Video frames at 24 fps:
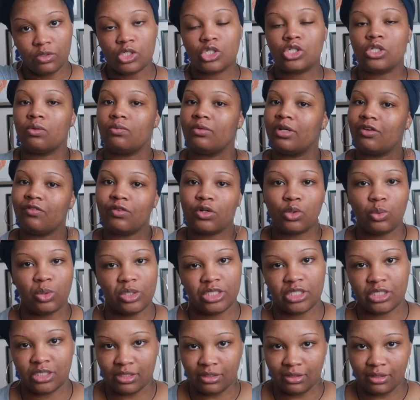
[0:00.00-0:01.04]
So never
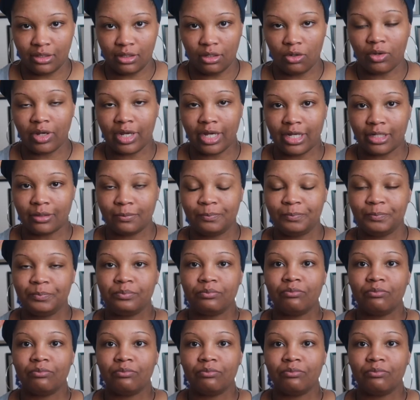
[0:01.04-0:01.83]
question it, okay?